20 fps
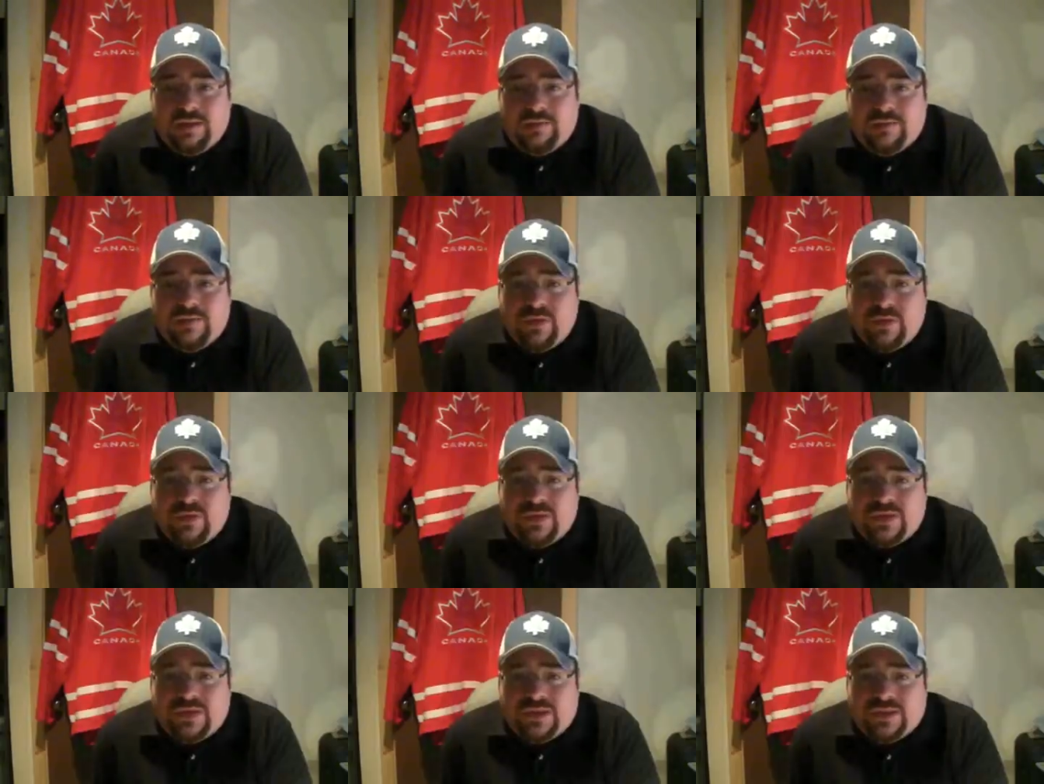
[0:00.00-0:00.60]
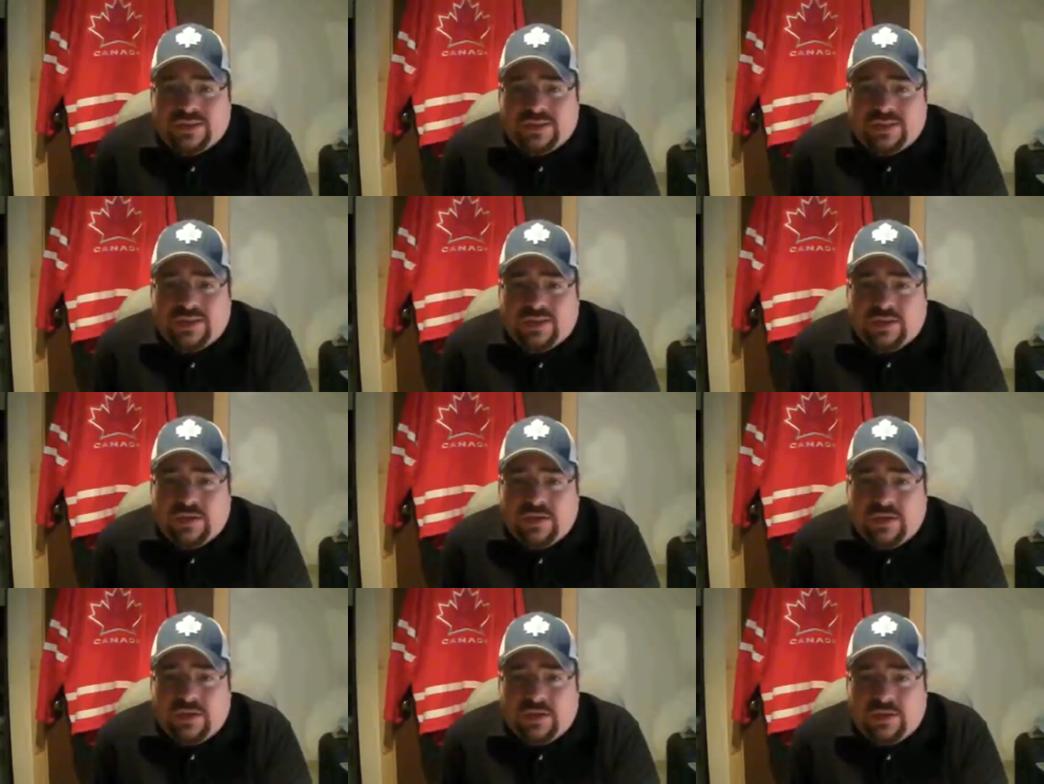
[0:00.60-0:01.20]
if you could
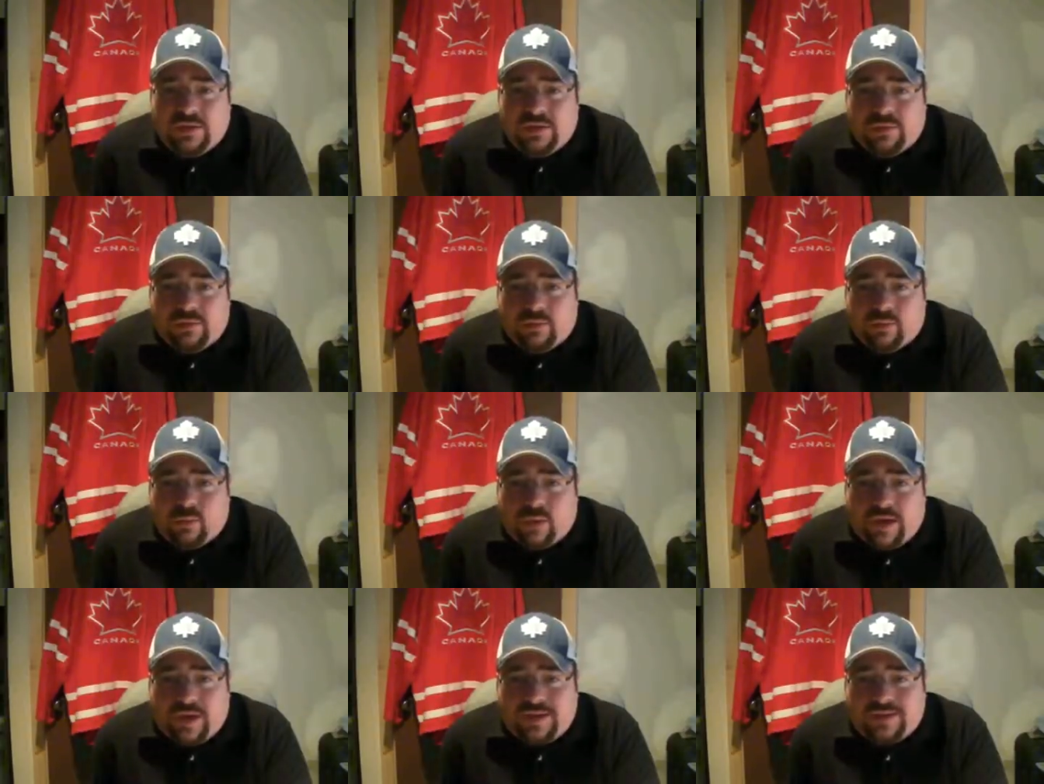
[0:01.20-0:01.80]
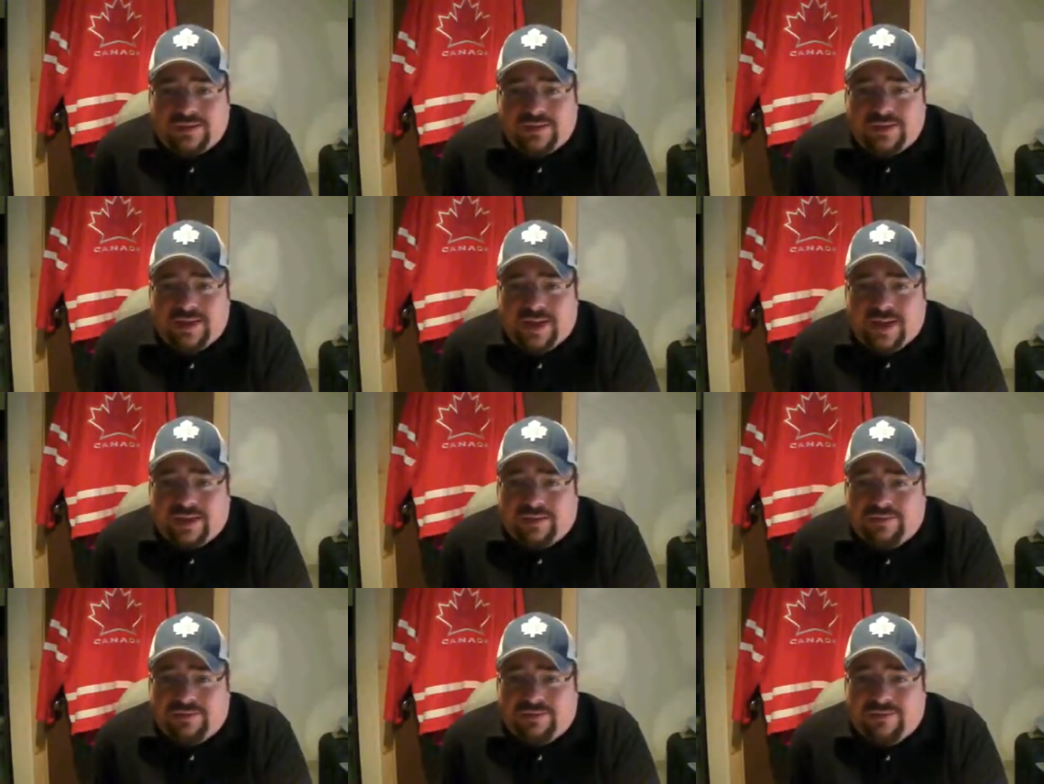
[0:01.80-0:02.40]
just rate
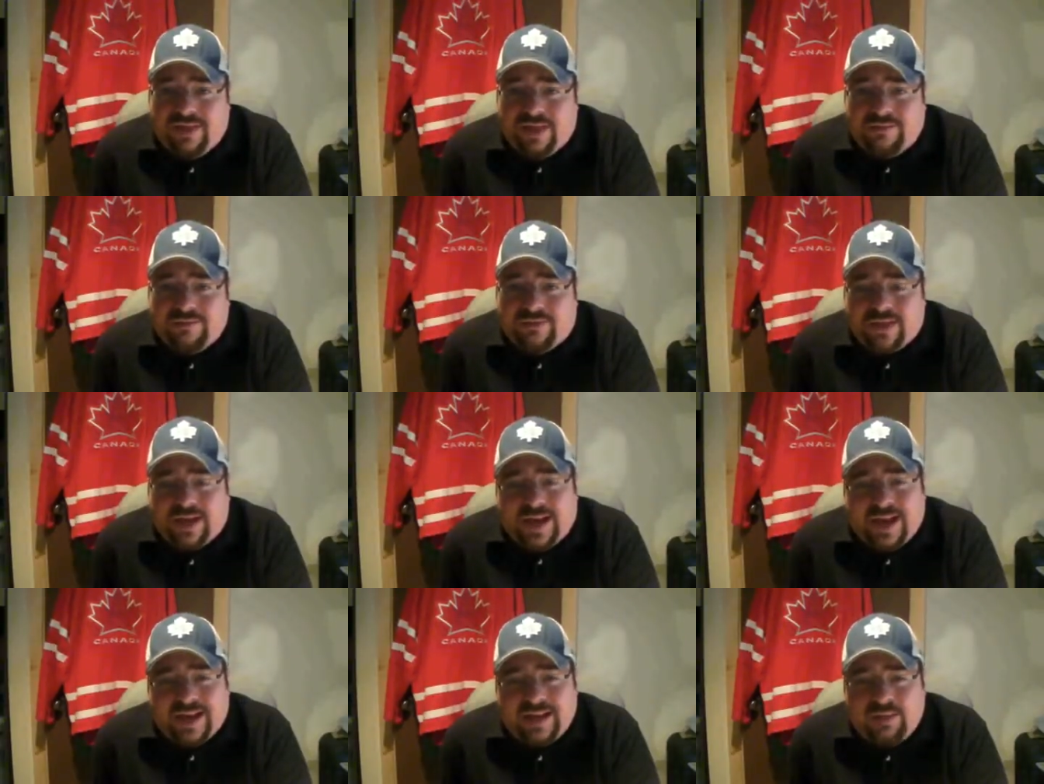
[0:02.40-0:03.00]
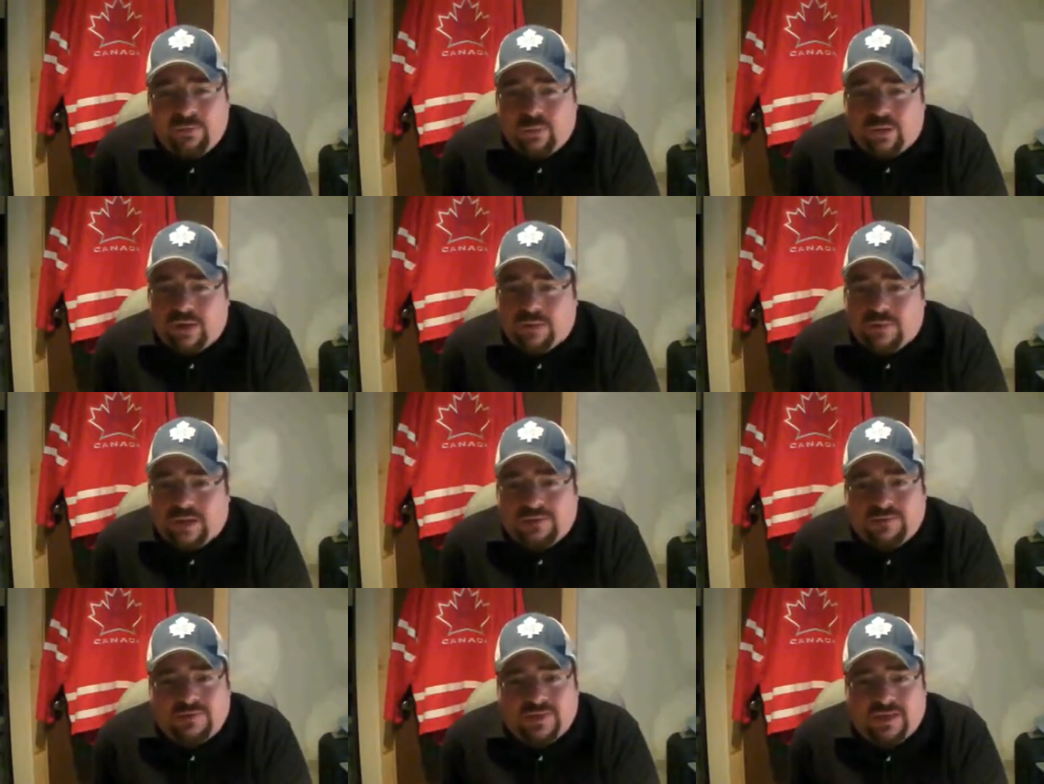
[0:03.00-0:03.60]
and favorite any
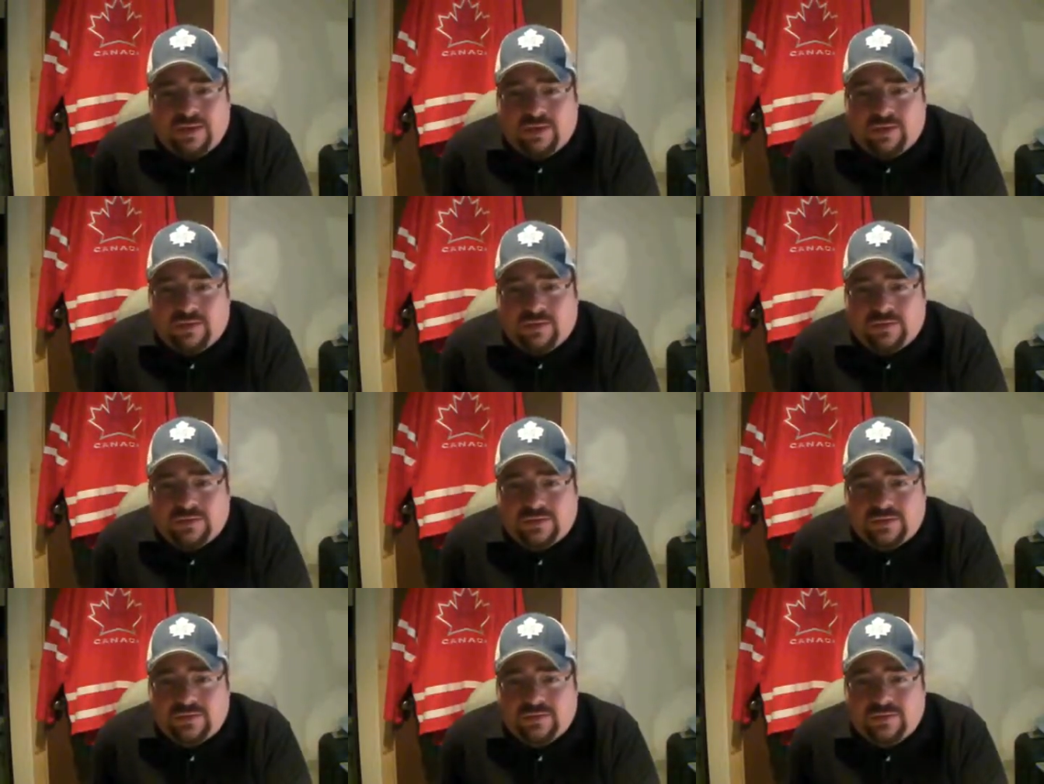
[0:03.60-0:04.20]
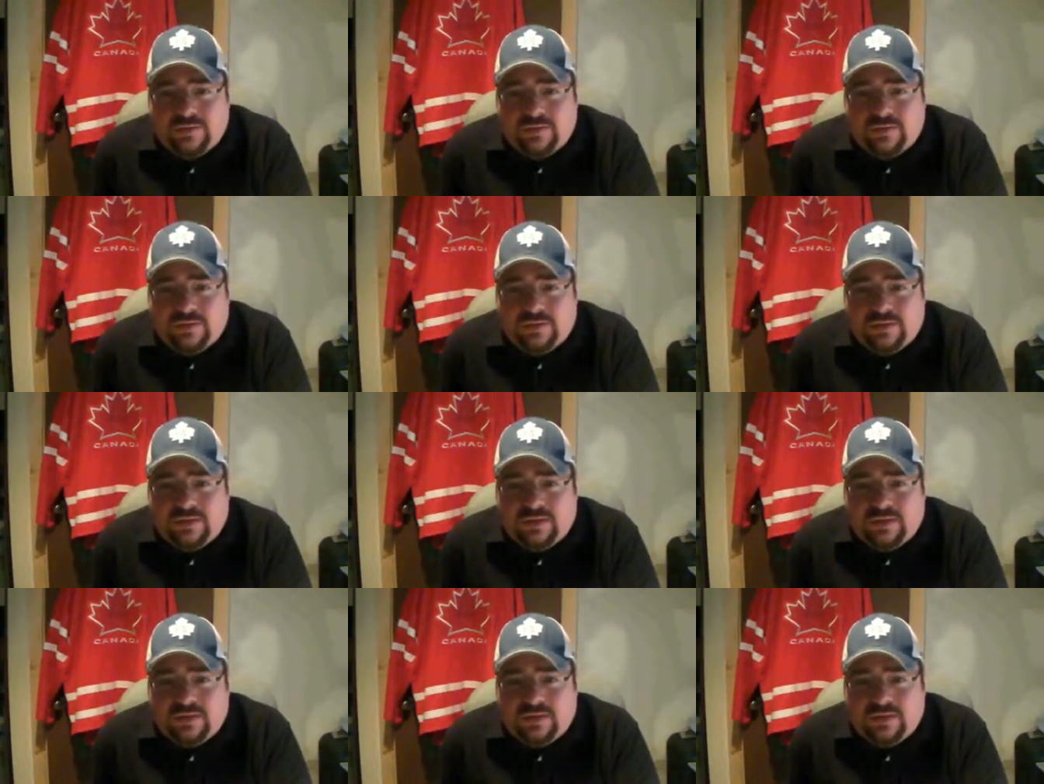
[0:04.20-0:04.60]
one of my videos,